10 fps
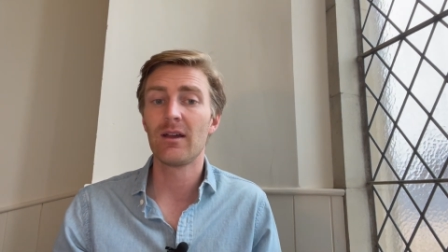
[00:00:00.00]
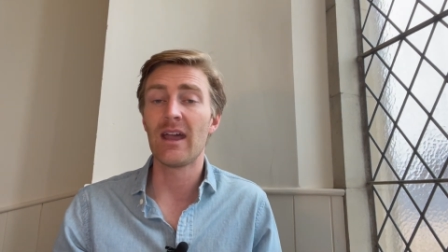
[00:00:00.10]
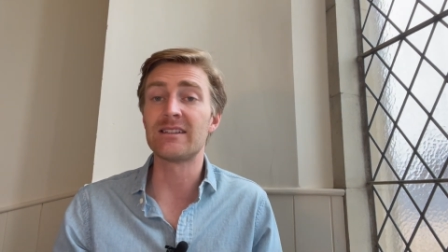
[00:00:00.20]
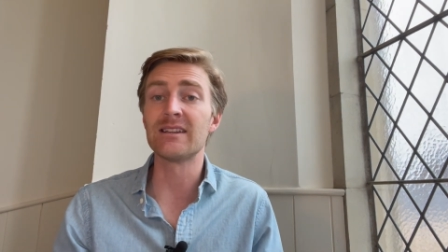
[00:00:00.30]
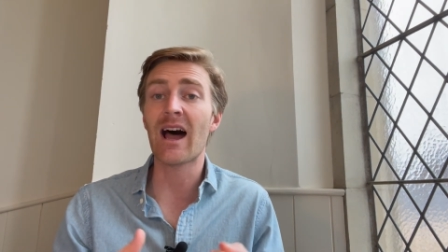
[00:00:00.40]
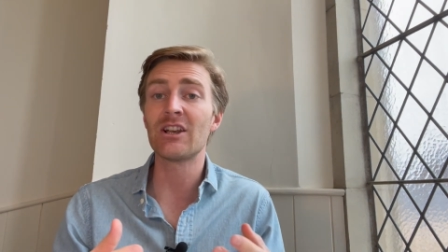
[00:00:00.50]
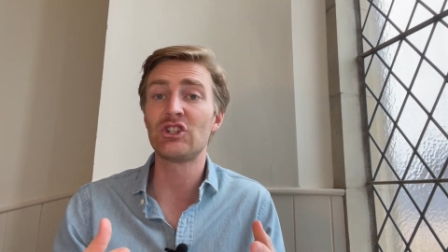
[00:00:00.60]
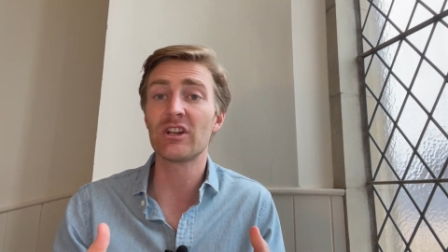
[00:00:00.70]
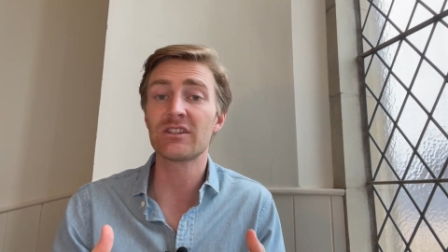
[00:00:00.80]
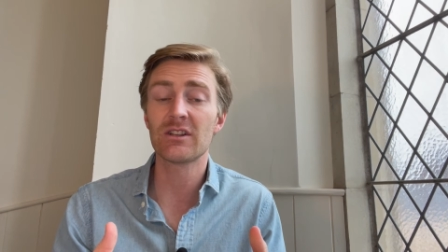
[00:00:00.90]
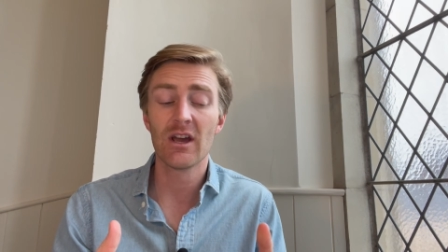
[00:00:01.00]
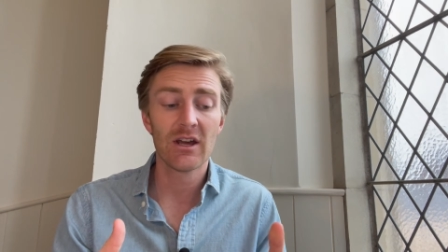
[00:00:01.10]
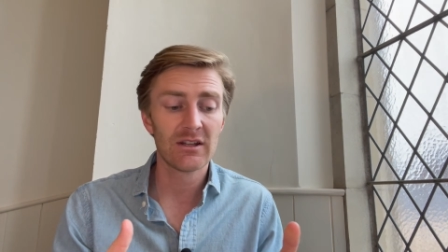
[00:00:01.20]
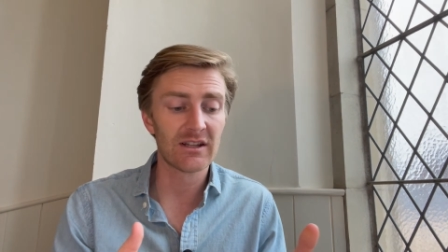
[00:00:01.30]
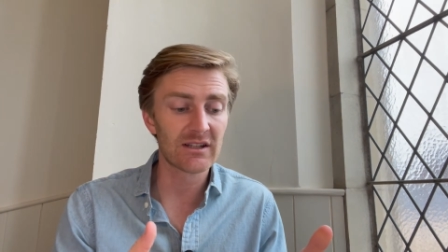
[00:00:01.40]
It's not just,
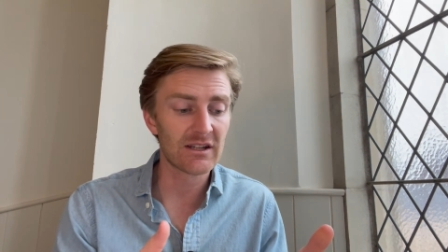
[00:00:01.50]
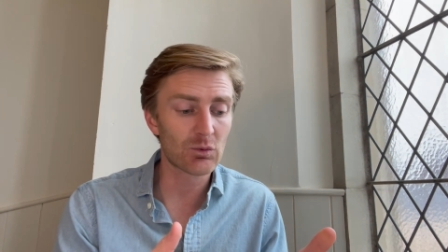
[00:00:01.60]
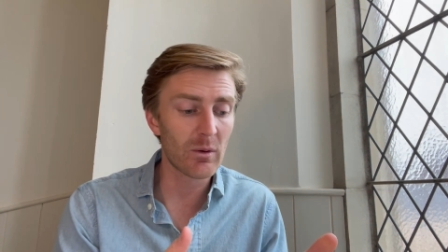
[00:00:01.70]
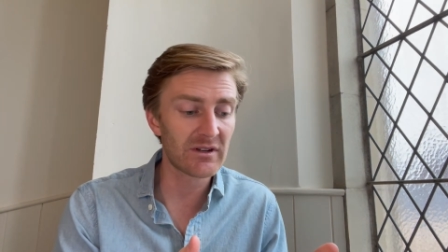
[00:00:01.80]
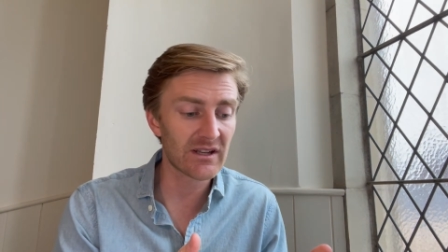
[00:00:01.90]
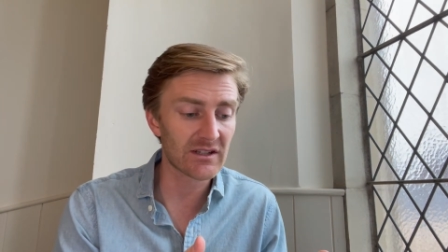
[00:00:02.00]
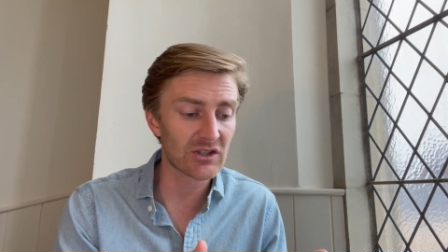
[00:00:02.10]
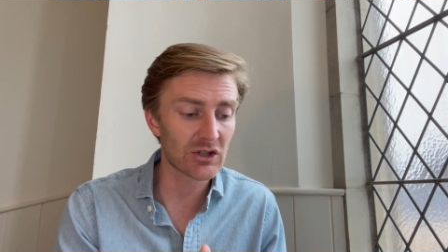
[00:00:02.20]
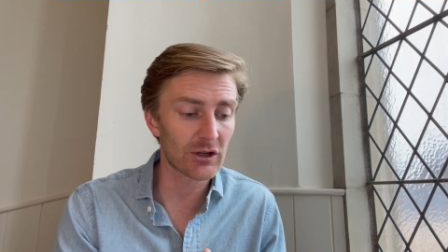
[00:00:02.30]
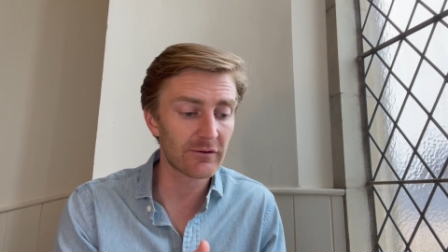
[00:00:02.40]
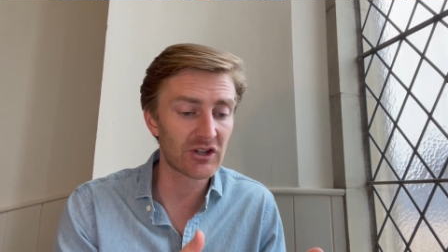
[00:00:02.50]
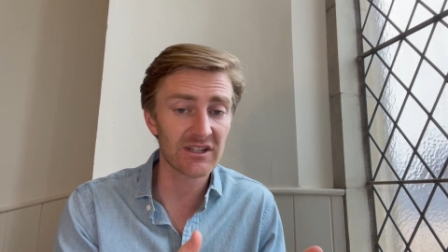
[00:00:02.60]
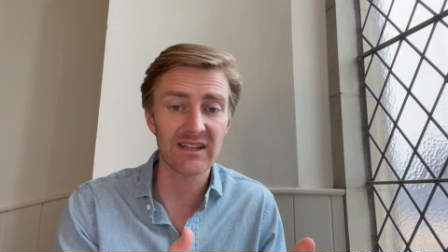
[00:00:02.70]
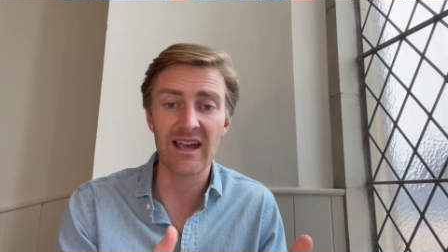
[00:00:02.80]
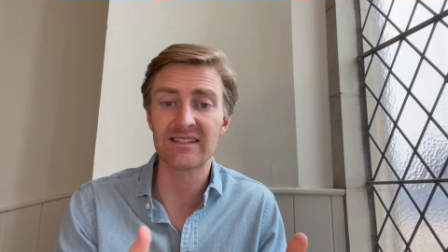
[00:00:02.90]
this, this woman doesn't serve
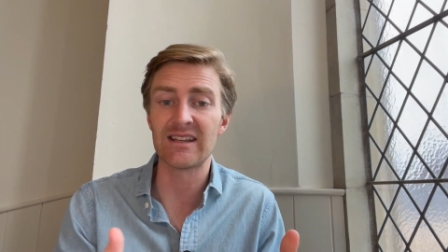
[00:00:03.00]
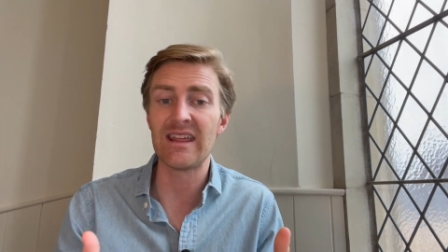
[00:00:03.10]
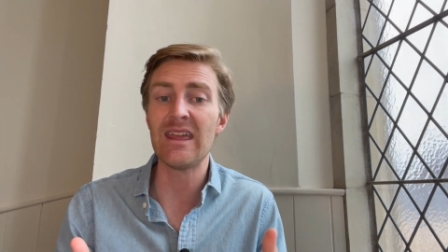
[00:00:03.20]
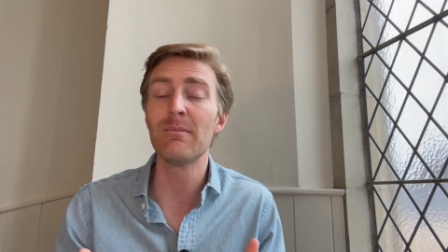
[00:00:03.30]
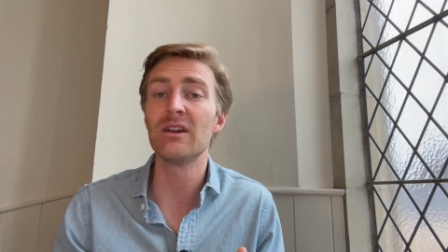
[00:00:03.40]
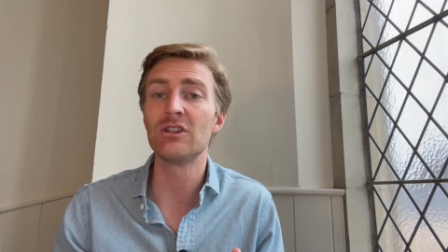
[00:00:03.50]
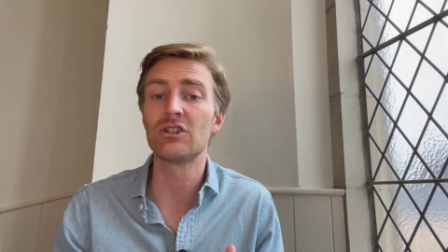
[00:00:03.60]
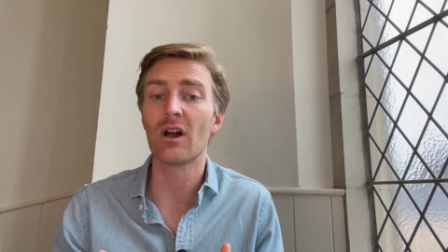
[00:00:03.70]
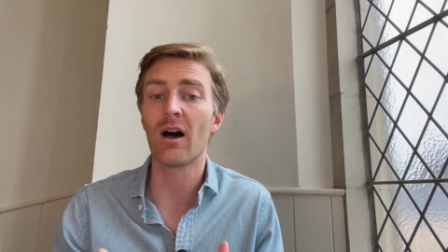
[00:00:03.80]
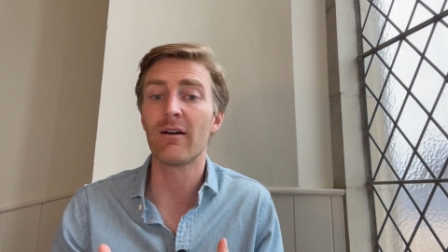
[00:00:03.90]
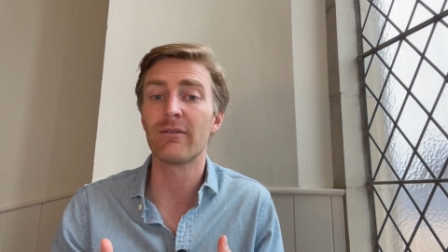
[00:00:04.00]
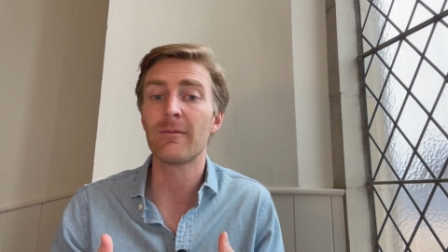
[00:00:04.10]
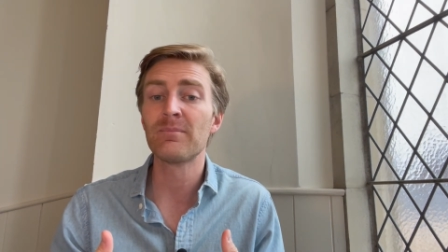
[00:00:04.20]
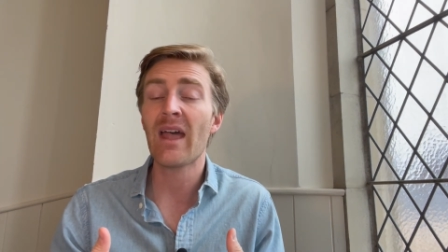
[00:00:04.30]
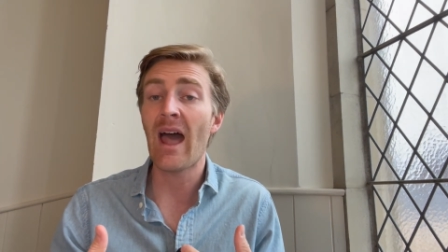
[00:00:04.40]
just as an image of
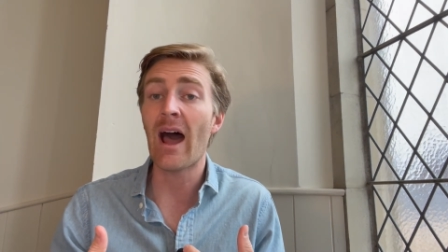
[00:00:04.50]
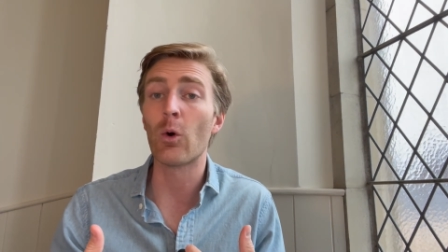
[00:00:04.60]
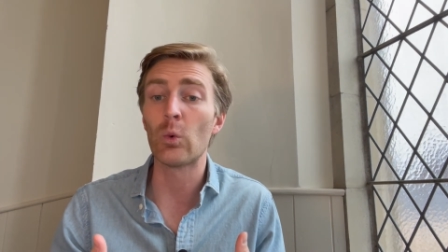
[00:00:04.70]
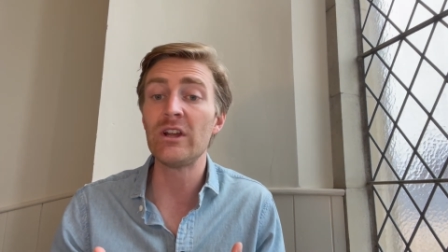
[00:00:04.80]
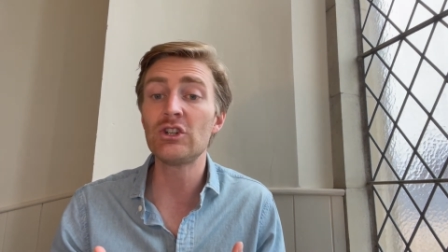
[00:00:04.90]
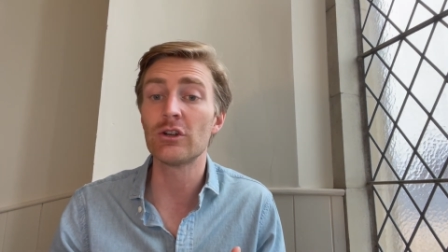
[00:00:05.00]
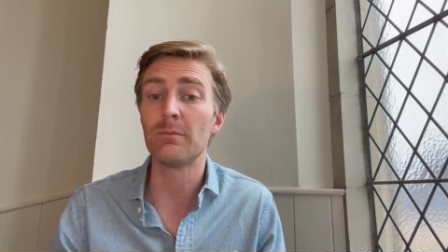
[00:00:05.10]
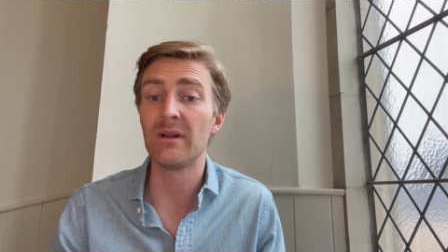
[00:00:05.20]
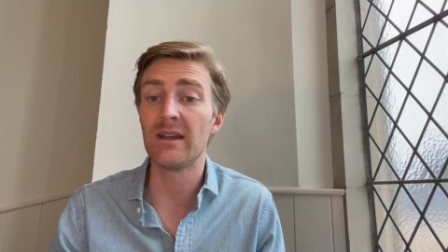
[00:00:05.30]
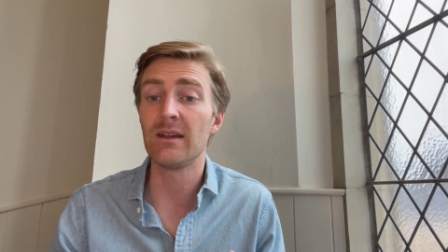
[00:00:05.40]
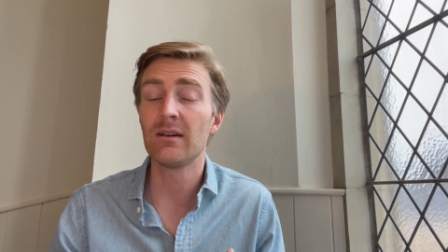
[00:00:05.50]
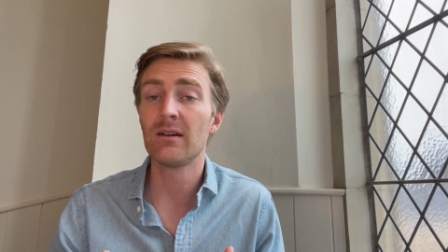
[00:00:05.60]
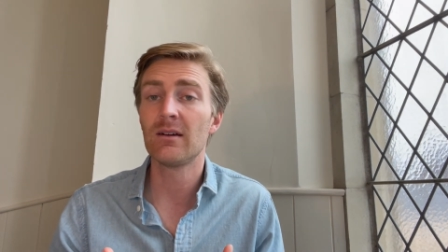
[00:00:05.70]
how we should be,